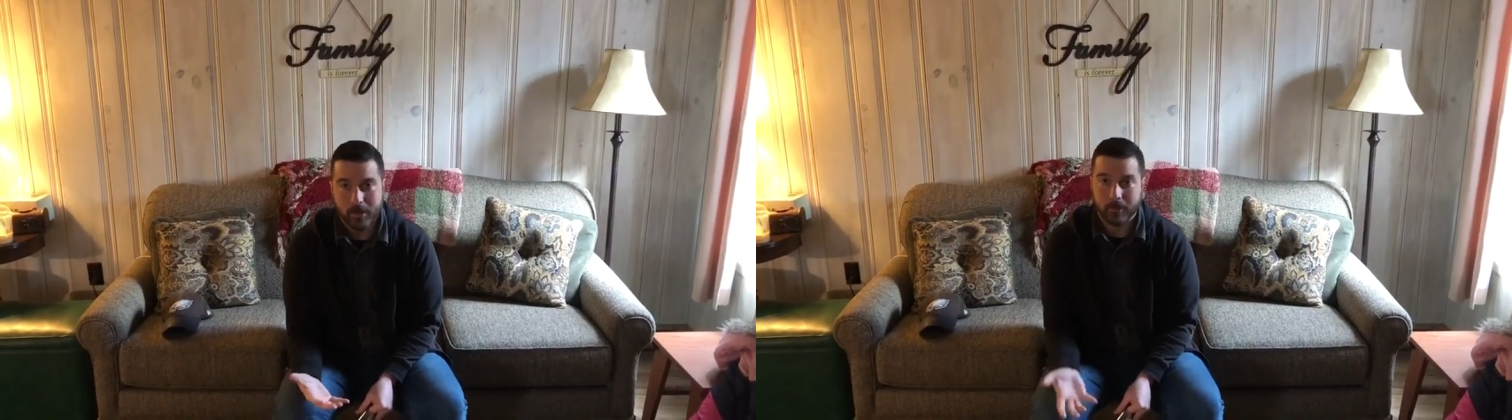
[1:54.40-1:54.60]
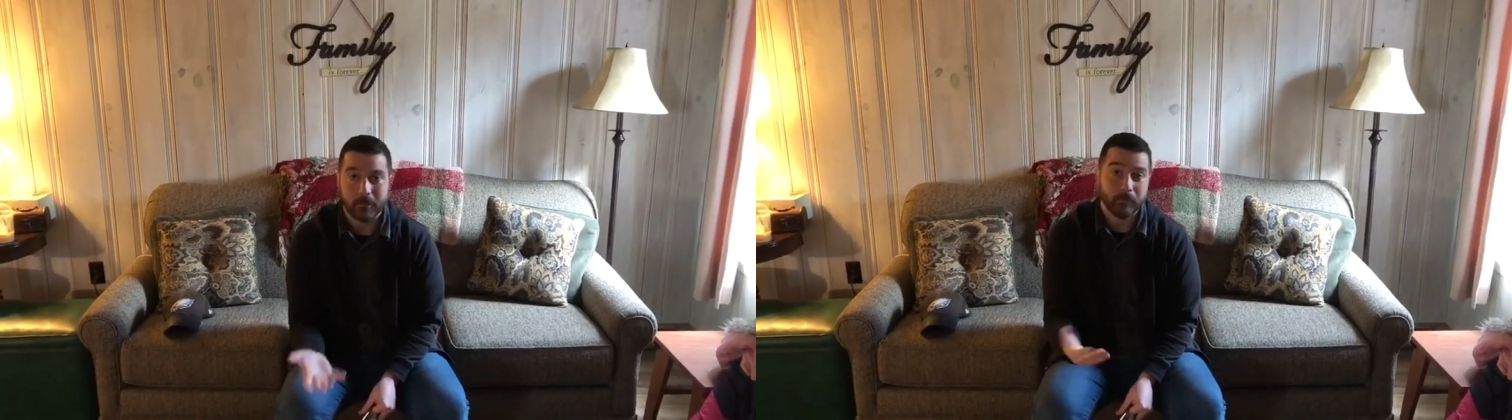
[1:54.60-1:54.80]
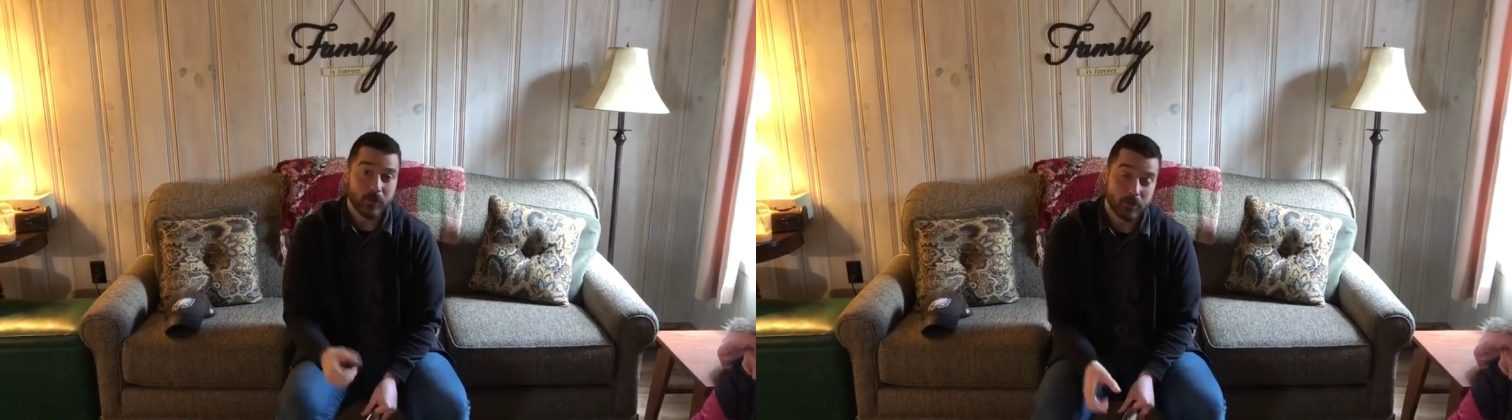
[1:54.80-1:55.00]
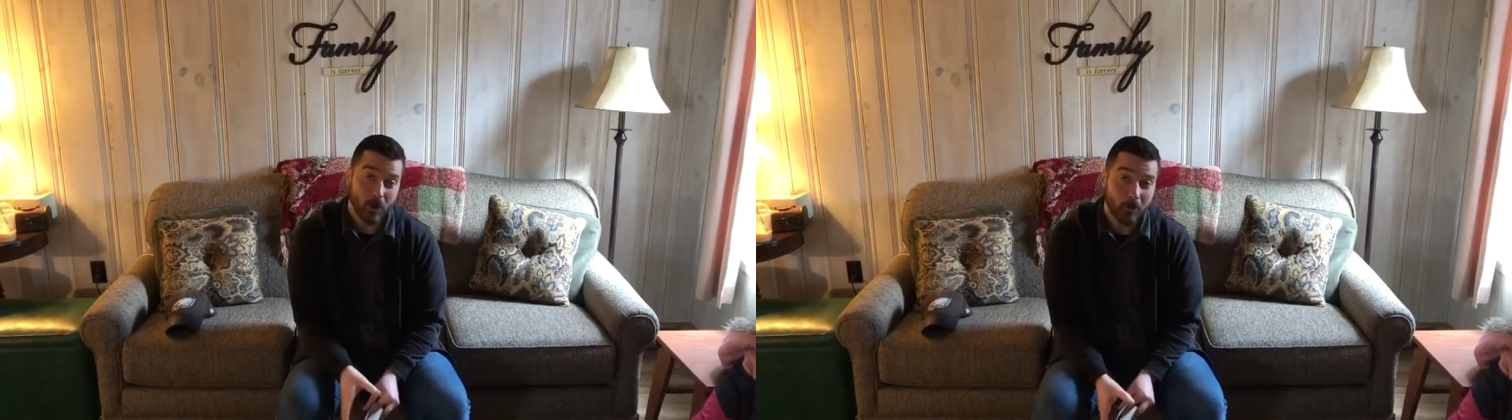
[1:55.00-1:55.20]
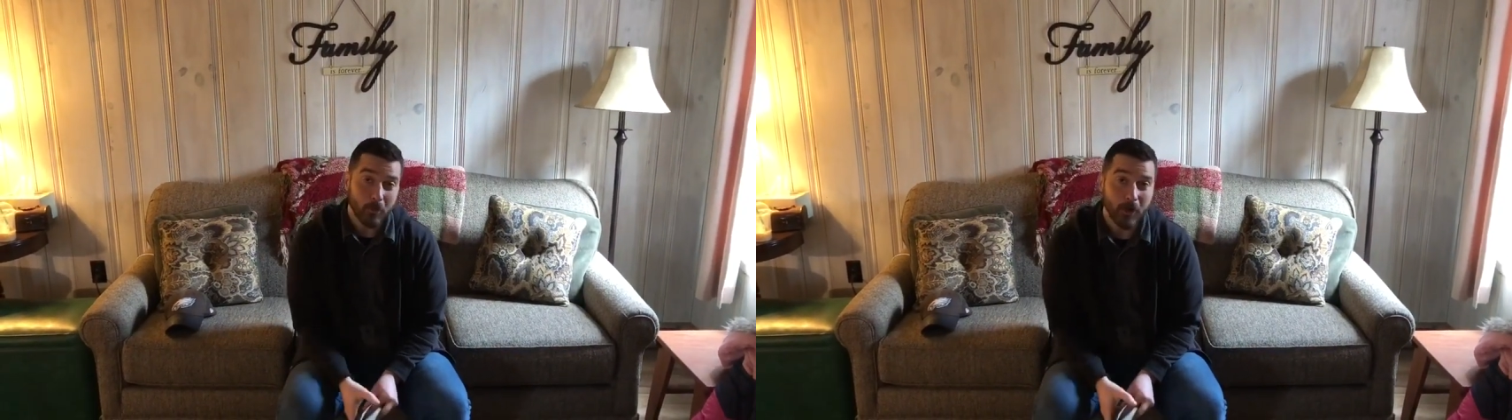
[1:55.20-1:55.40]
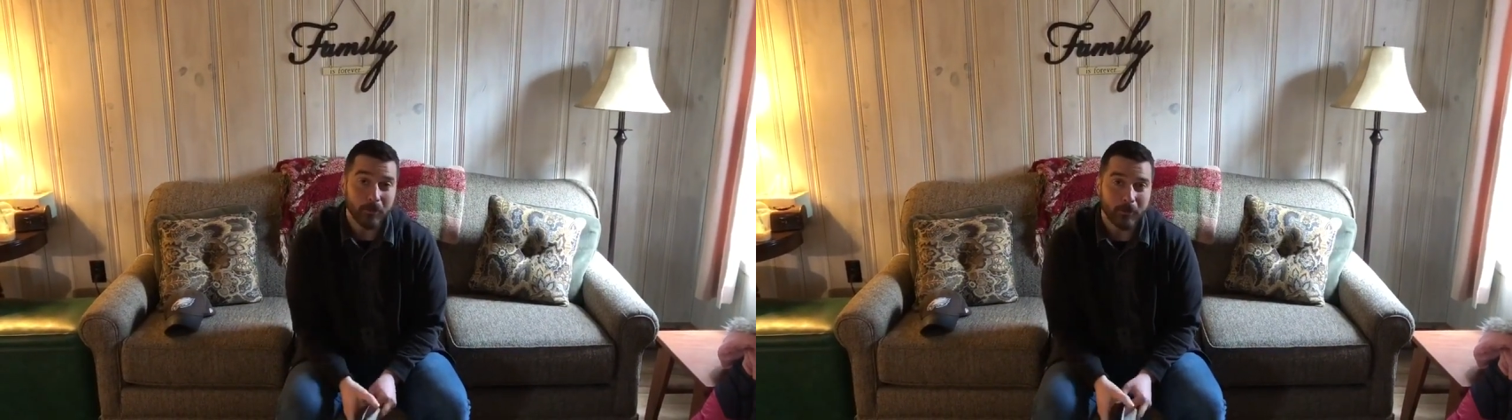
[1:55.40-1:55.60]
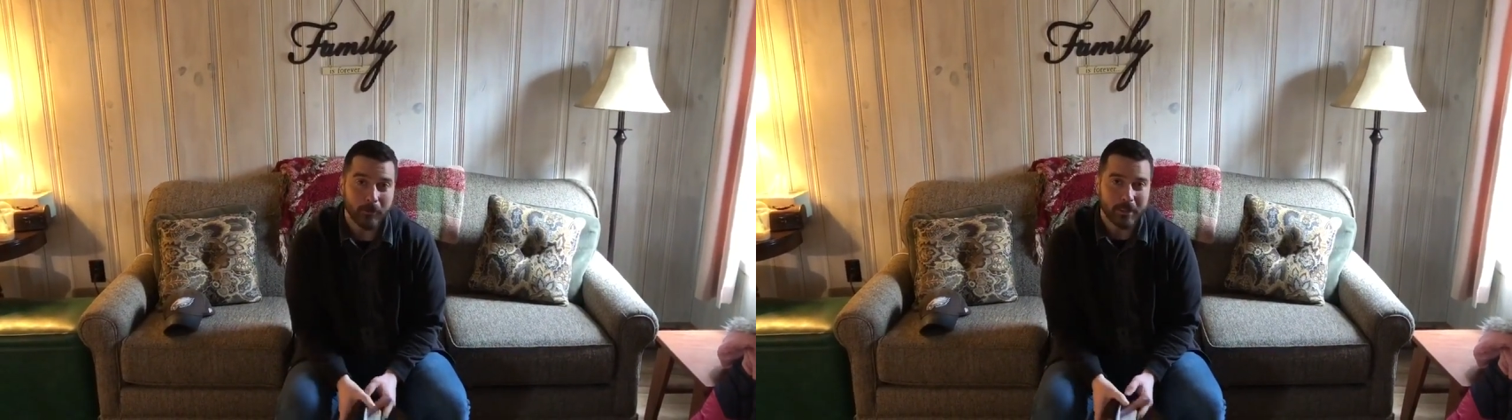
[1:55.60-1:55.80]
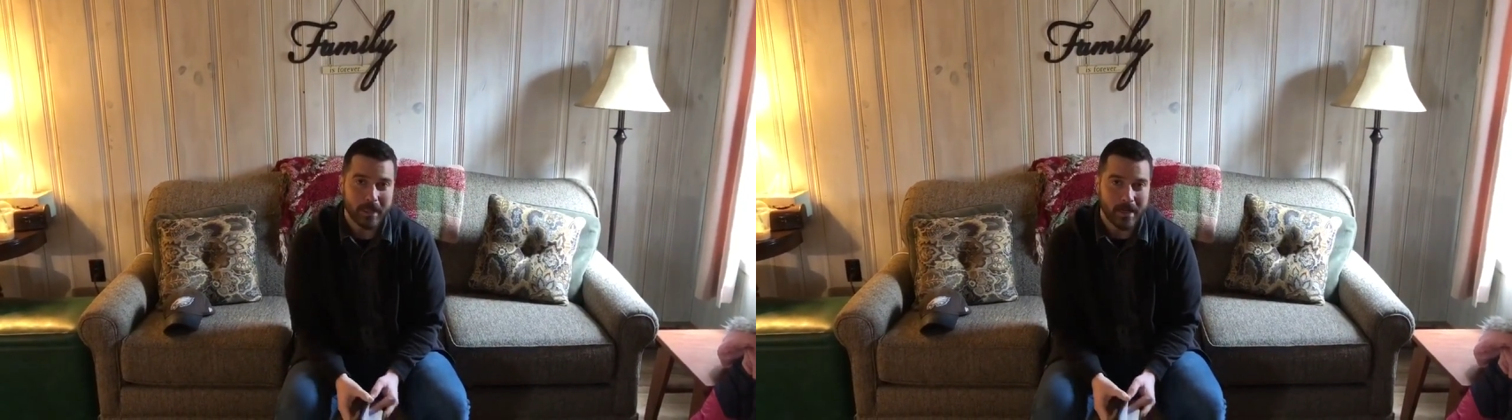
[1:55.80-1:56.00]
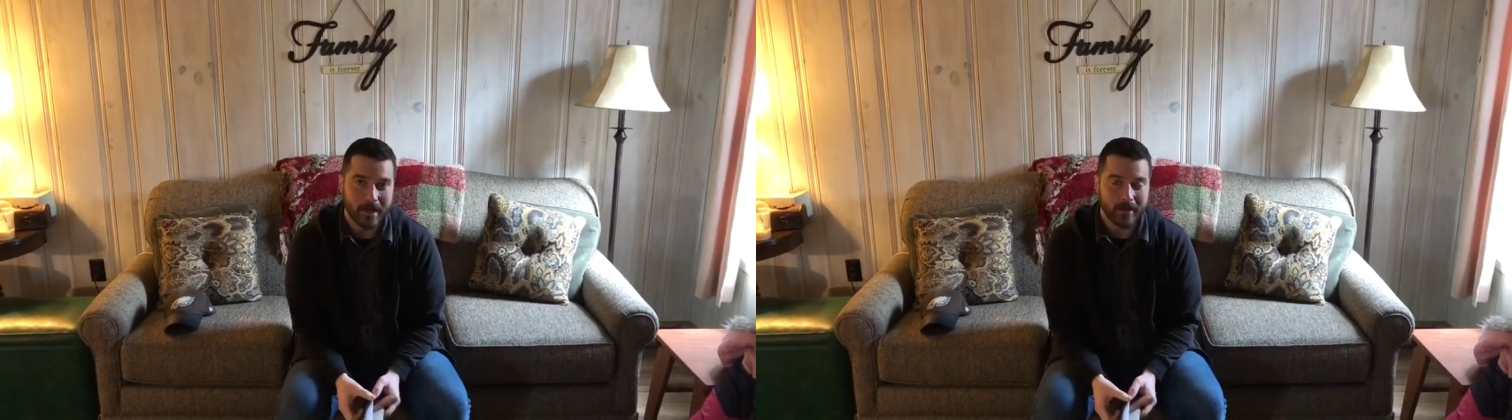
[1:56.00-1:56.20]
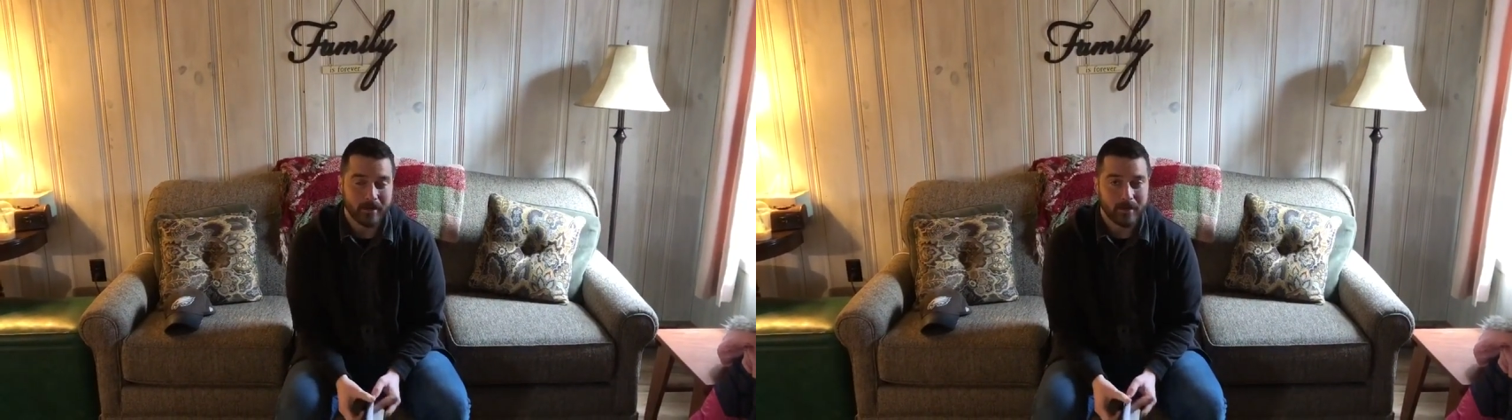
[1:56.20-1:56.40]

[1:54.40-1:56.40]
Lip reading: but Psalm 139